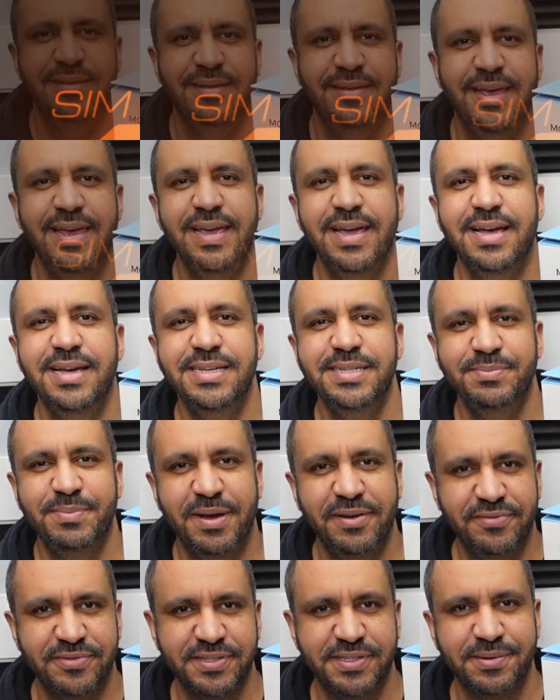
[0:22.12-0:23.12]
Hey guys,
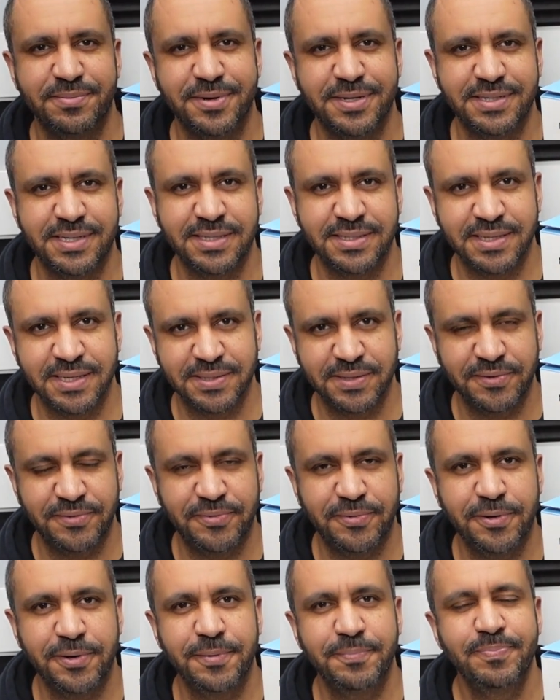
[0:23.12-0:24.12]
Mike for Sim Racing
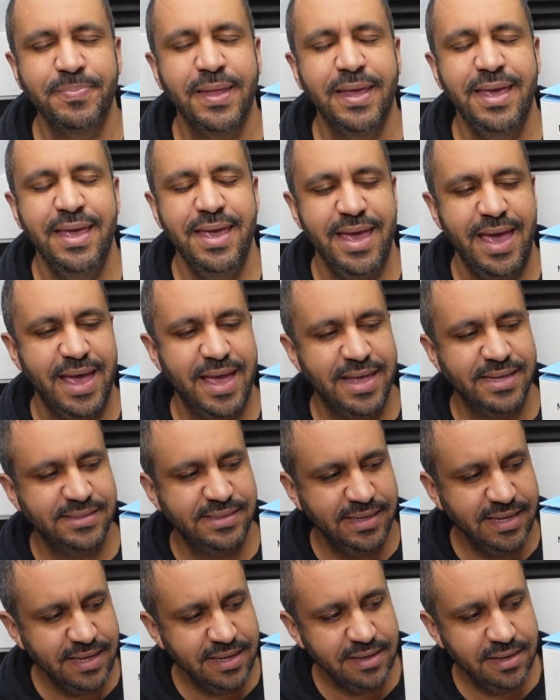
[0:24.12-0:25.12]
604, and
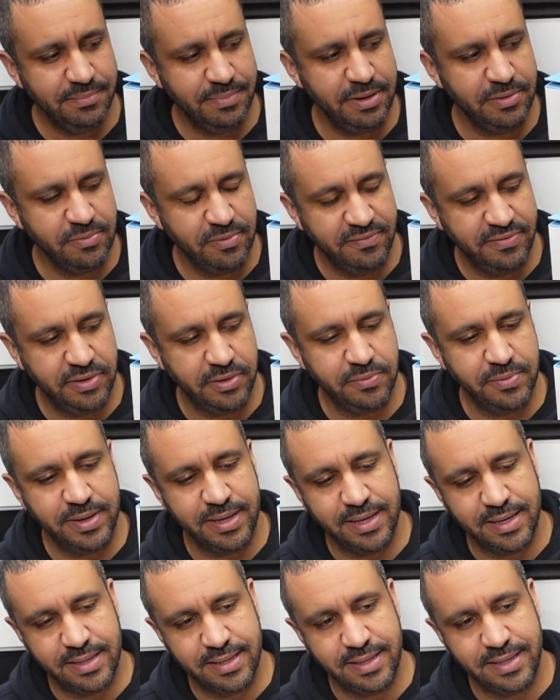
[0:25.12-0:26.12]
today I'm going to be
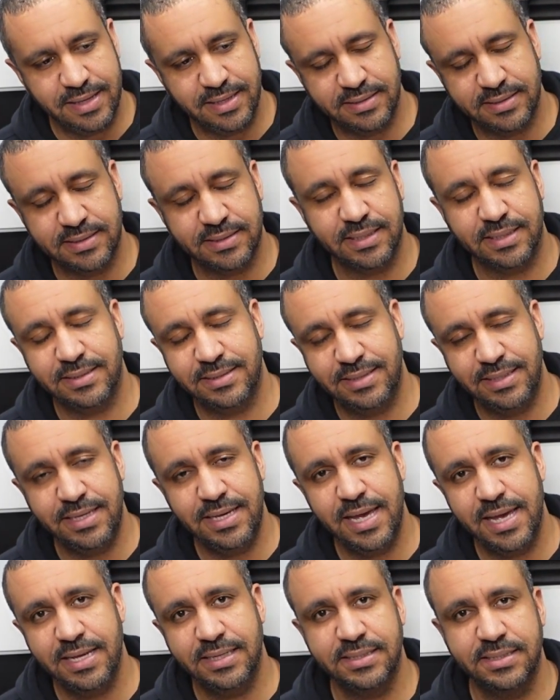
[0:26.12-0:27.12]
reviewing this
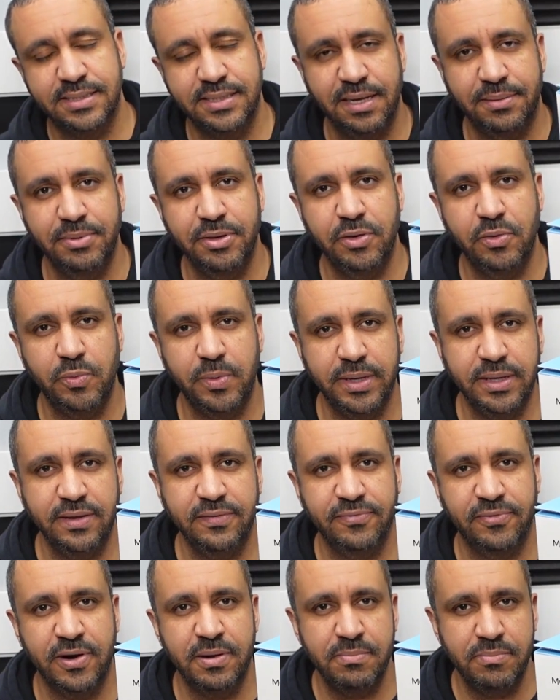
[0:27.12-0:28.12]
TSW
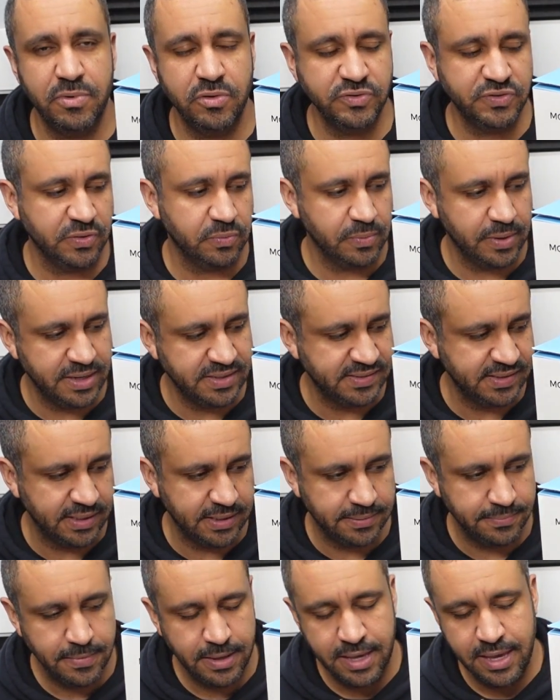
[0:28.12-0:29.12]
wheel from Moza
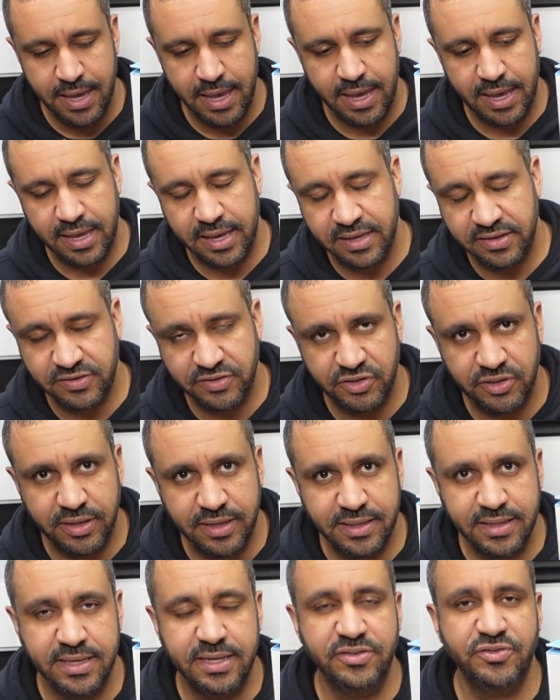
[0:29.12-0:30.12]
Racing. And
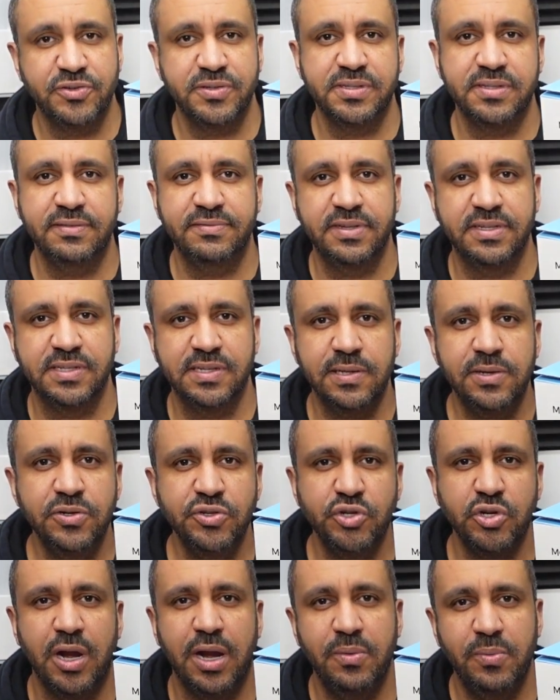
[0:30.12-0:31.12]
in the interest of
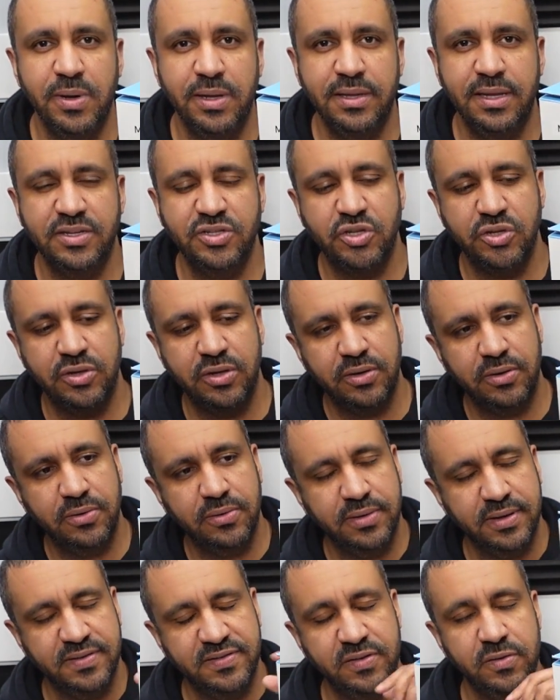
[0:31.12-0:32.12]
disclosure, I will let you
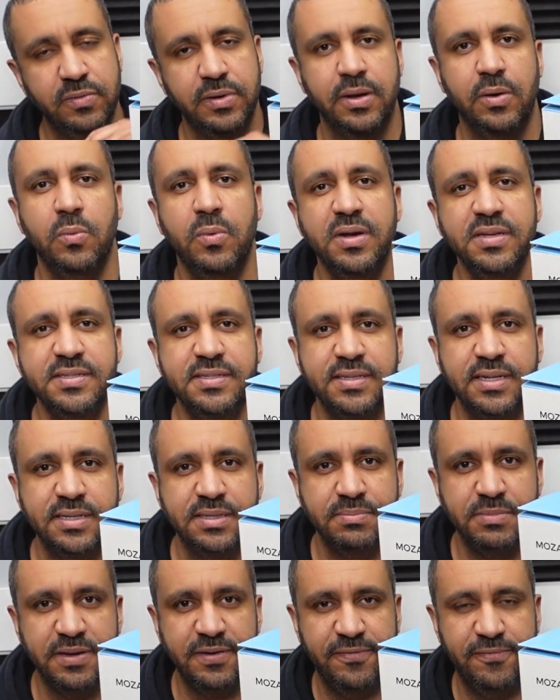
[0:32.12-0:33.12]
know this unit was sent
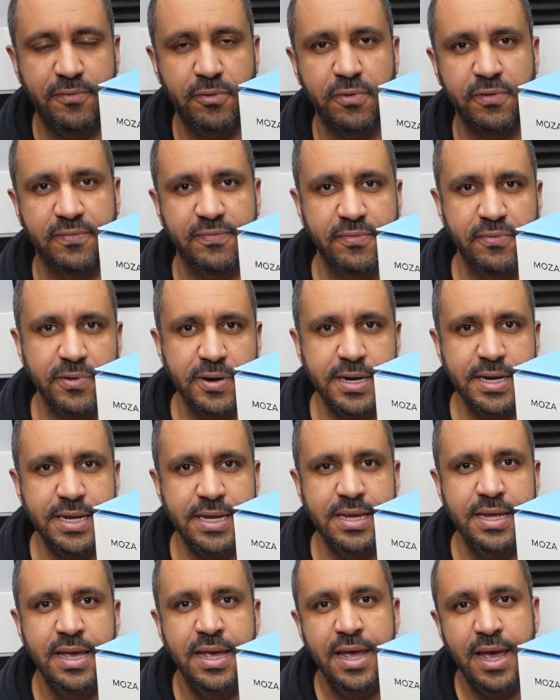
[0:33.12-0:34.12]
to me for
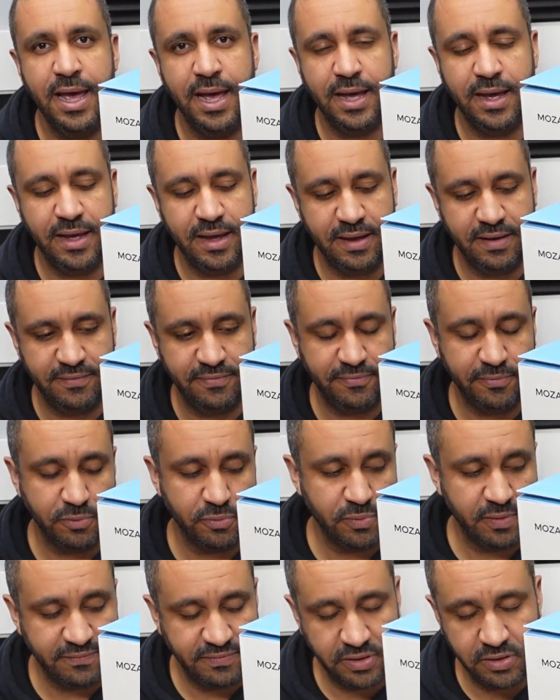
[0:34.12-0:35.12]
free for
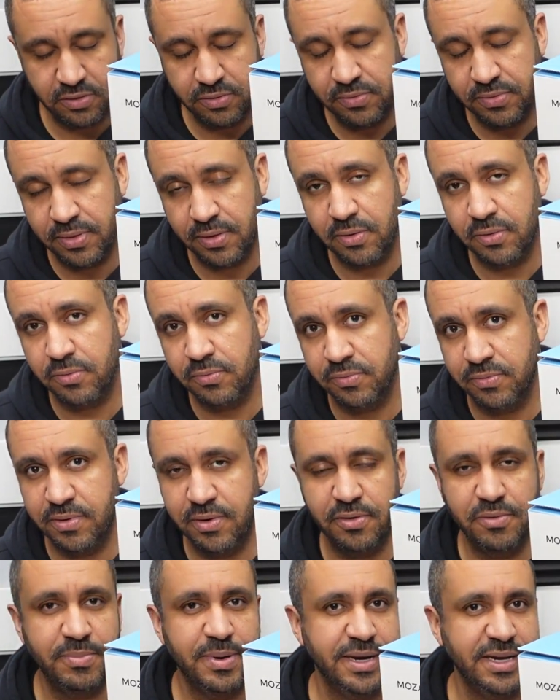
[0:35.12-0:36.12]
review, though
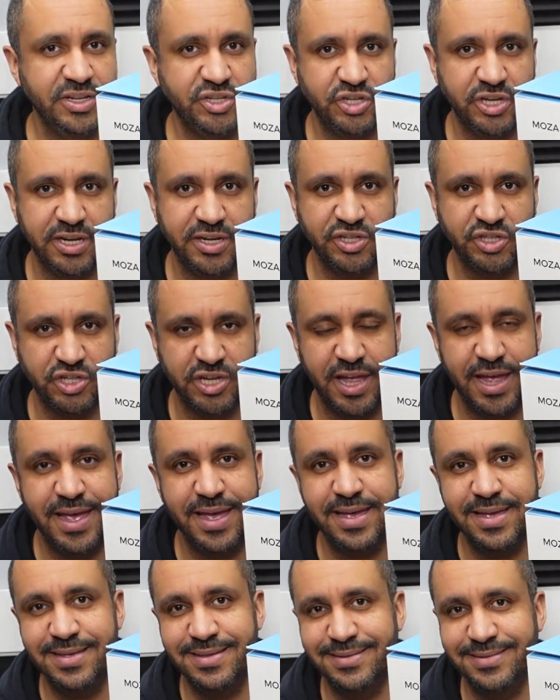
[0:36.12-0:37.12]
no money changed
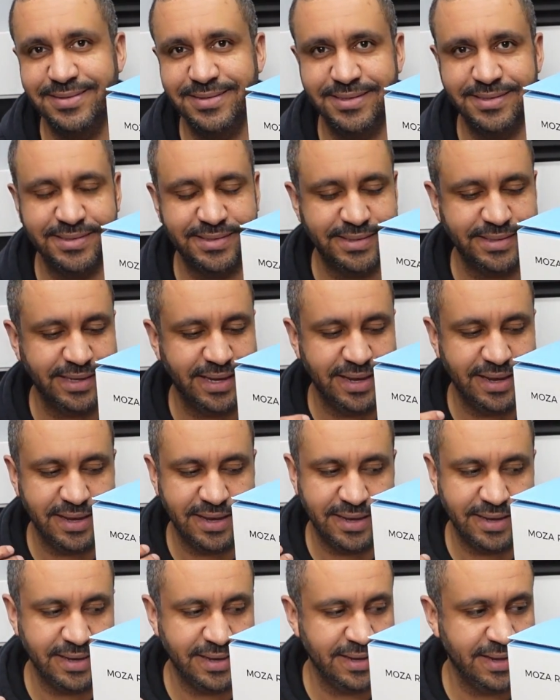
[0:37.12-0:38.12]
hands.
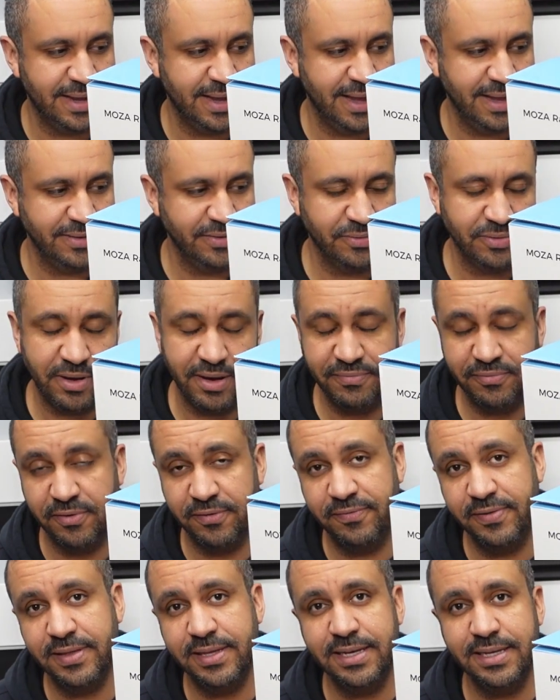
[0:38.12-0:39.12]
I don't offer
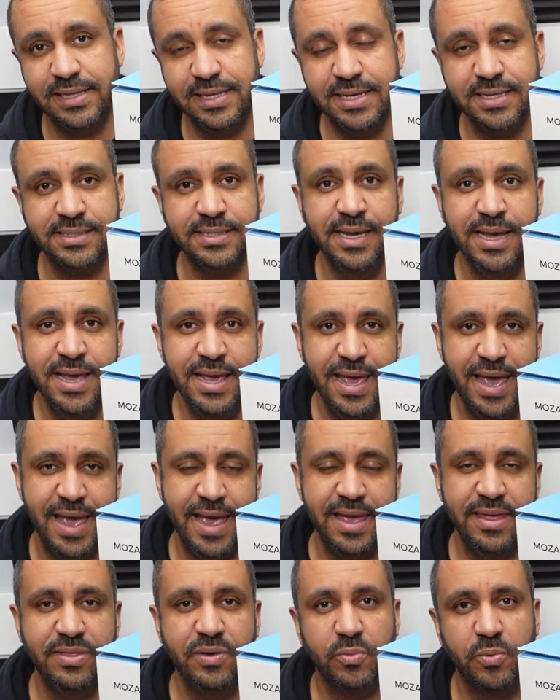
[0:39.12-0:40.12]
affiliate links,
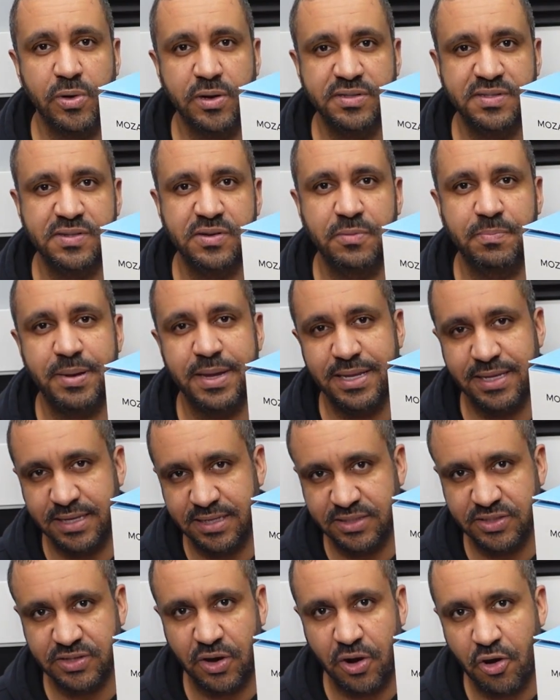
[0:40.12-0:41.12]
and the words and
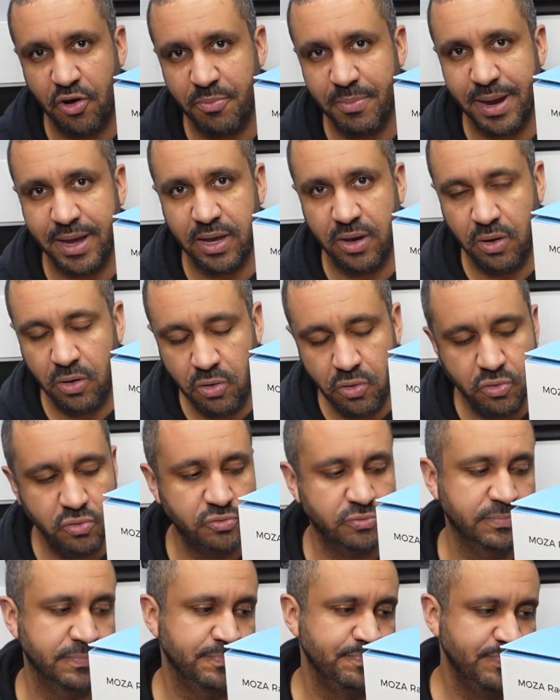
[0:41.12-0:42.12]
opinions are my
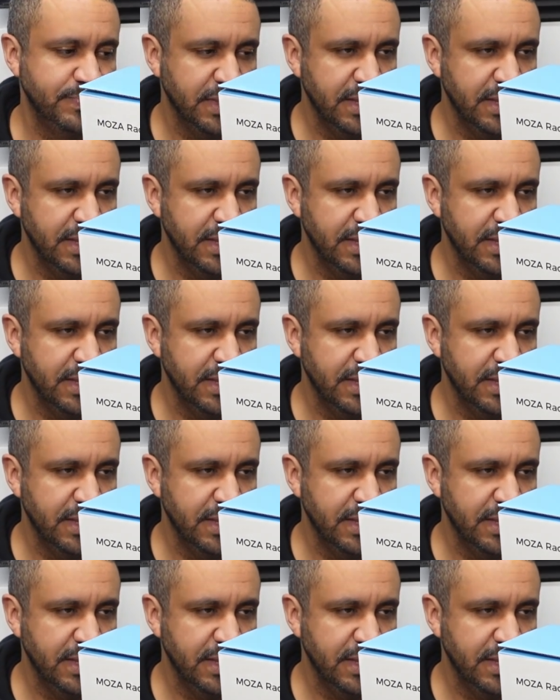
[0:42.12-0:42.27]
own.